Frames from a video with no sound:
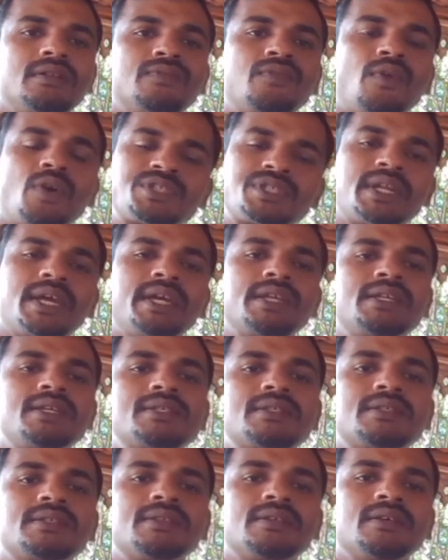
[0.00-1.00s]
Forsterite
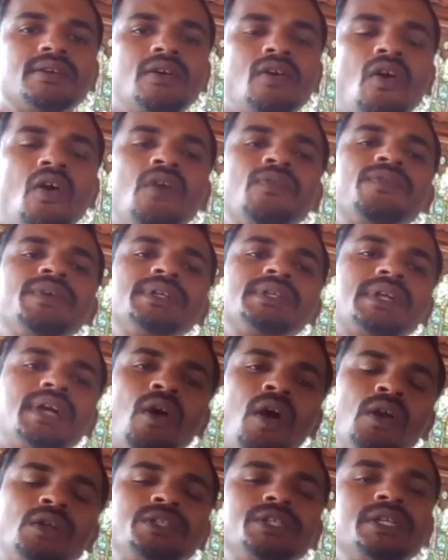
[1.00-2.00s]
is often
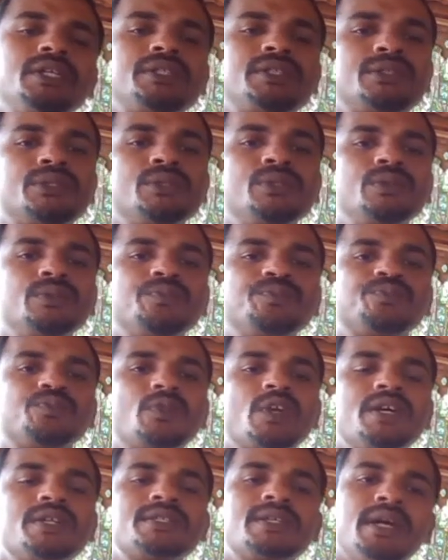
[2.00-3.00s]
altered to
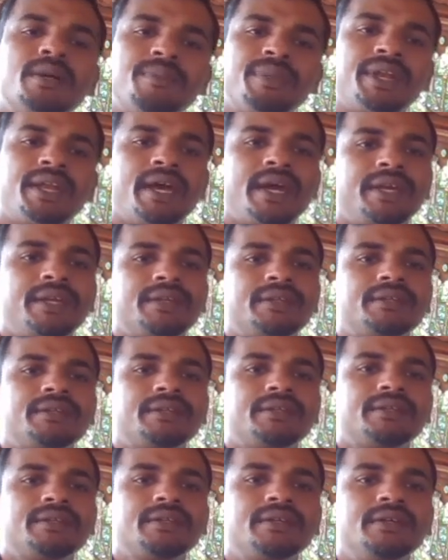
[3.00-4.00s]
serpentine,
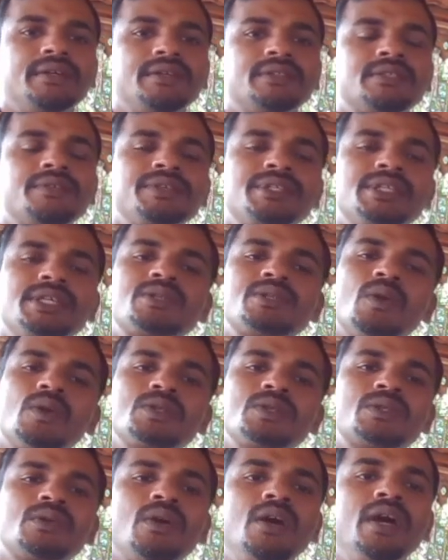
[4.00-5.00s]
so which is
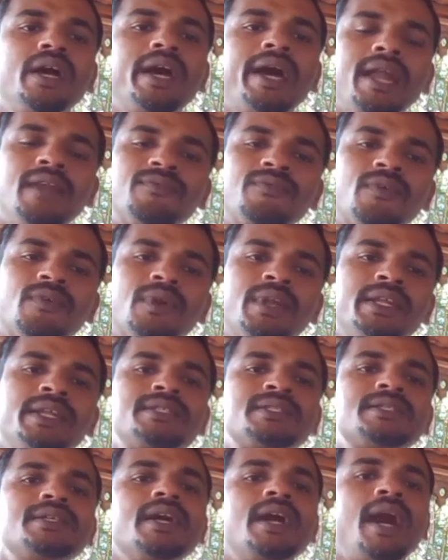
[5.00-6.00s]
also helpful in
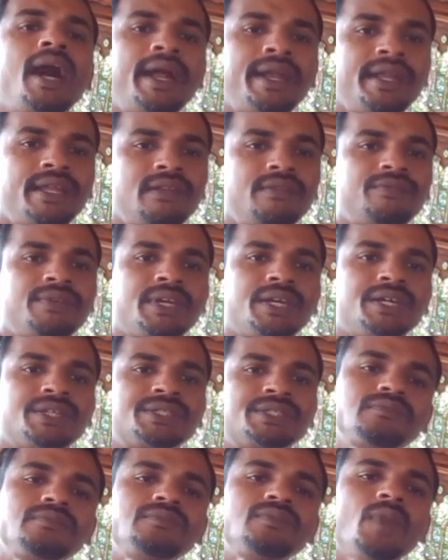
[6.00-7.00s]
its
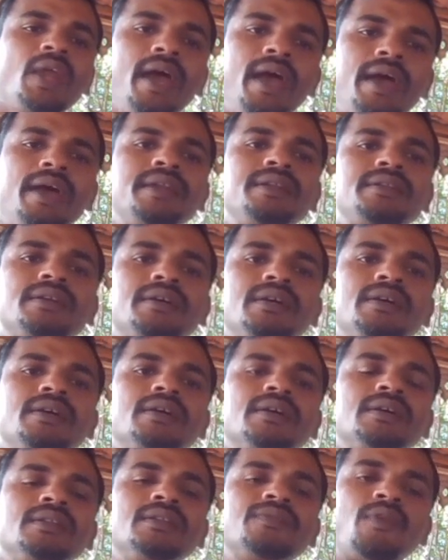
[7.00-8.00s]
identification. And
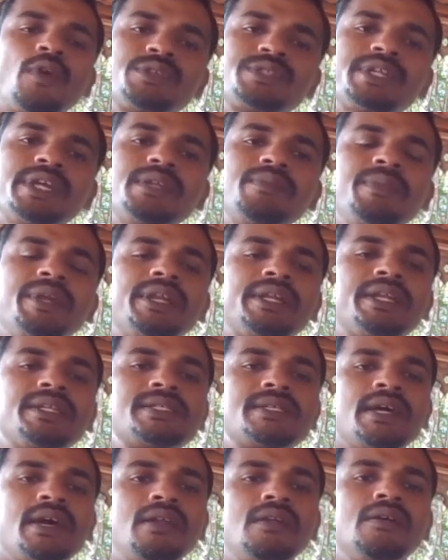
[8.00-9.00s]
the forsterite
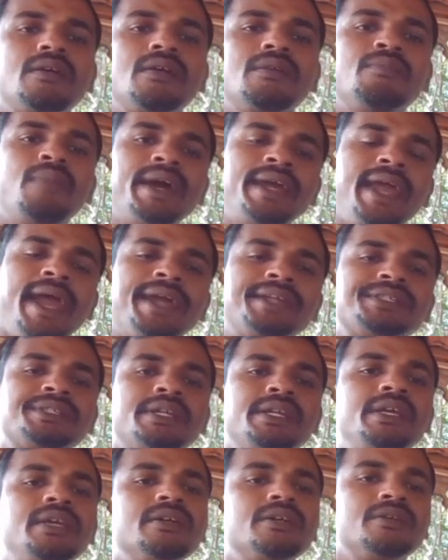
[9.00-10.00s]
minerals are
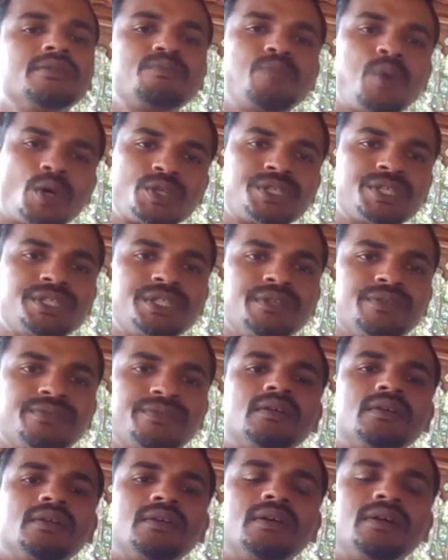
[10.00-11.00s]
biaxially positive.
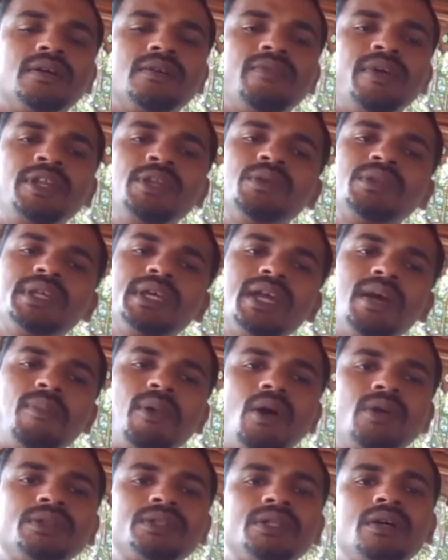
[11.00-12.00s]
When you think
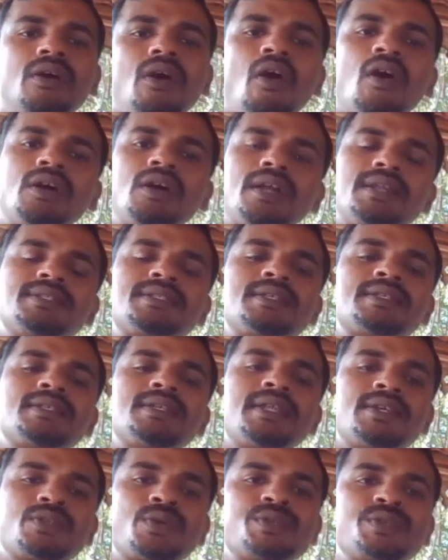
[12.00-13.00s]
about the occurrences
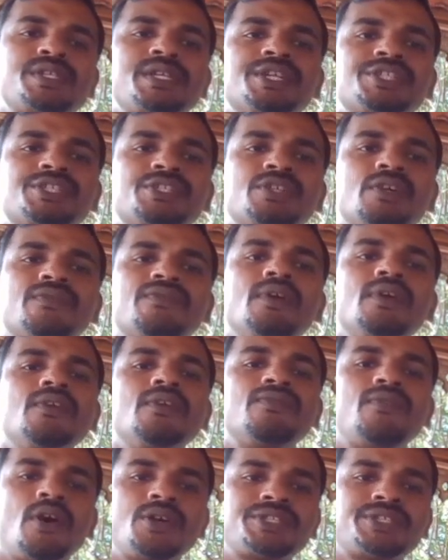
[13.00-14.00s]
and association of
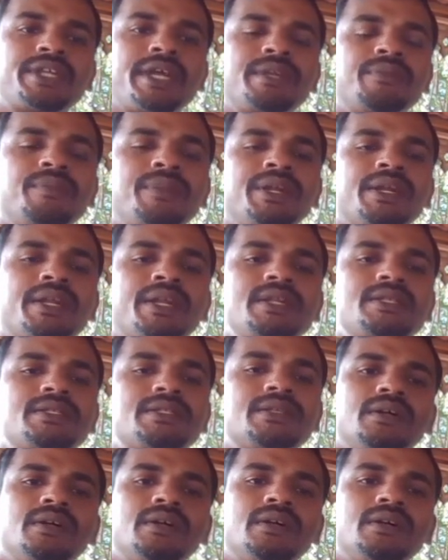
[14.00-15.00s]
forsterite
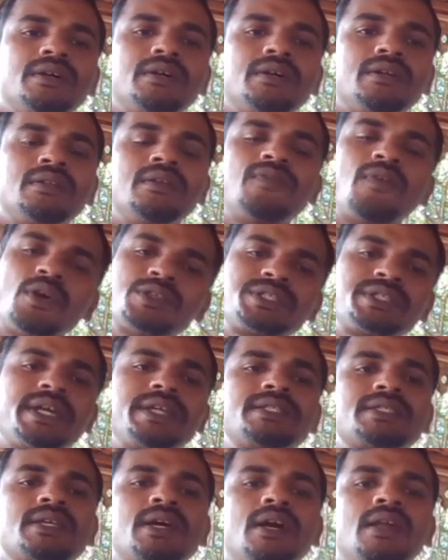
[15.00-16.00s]
minerals, the
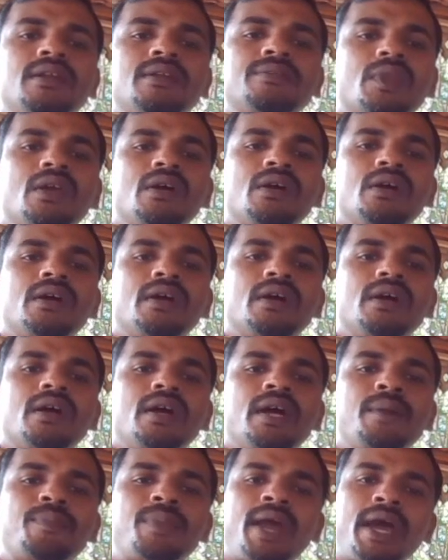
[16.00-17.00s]
forsterites are
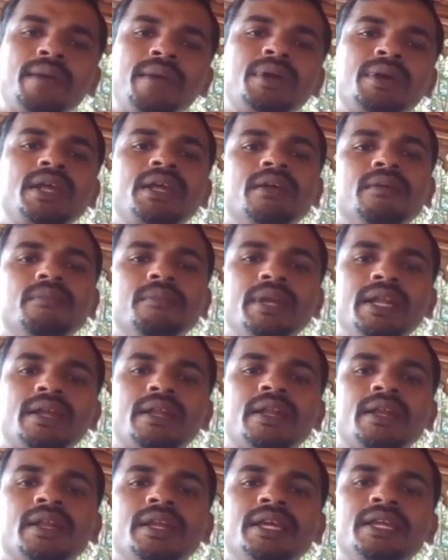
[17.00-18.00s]
a primary
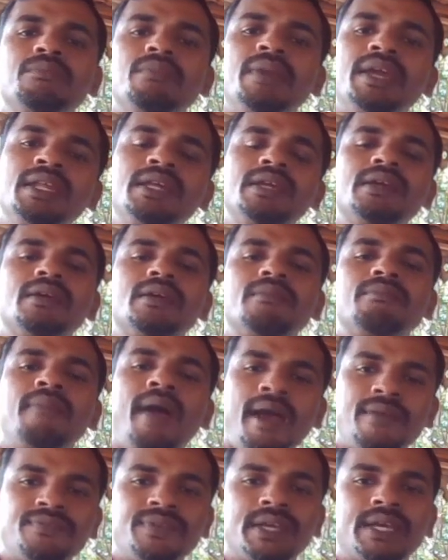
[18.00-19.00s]
mineral in many
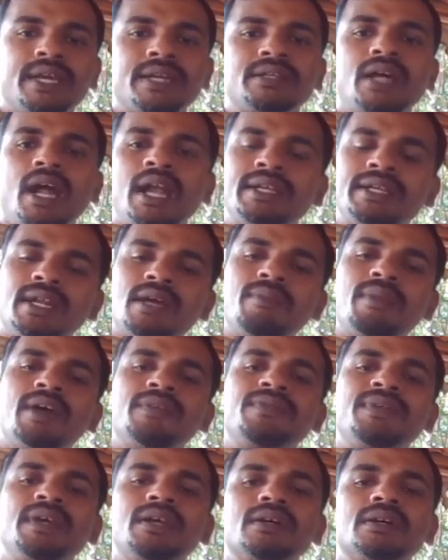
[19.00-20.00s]
mafic and
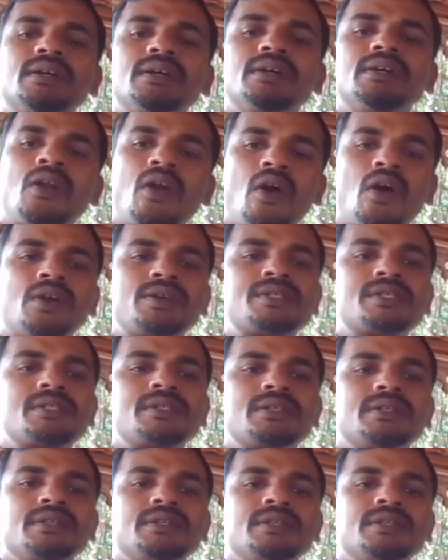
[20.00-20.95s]
ultramafic rocks